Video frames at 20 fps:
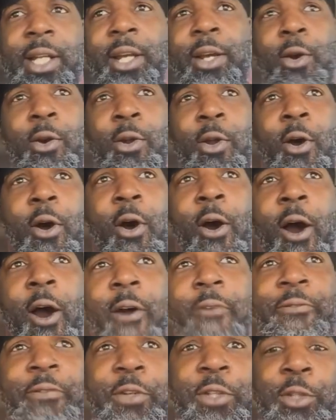and they're going to
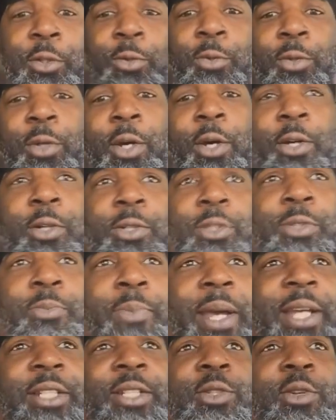offer you those
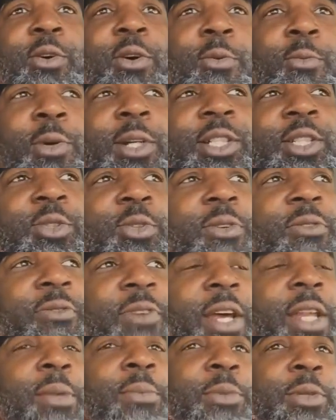based on what you're
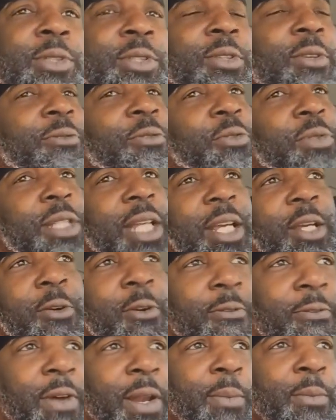available. So if you say
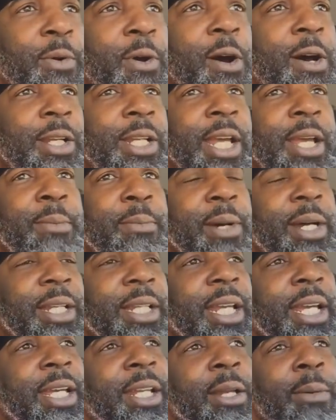you're available all day
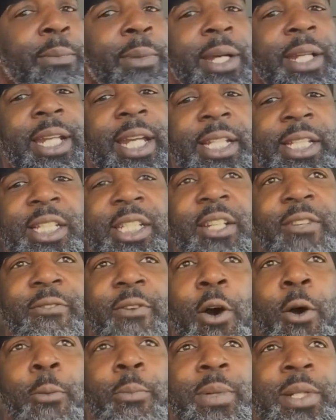Monday and the Monday
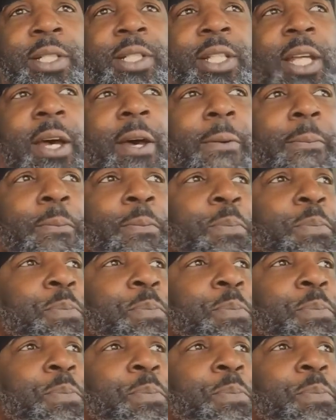shift opens up,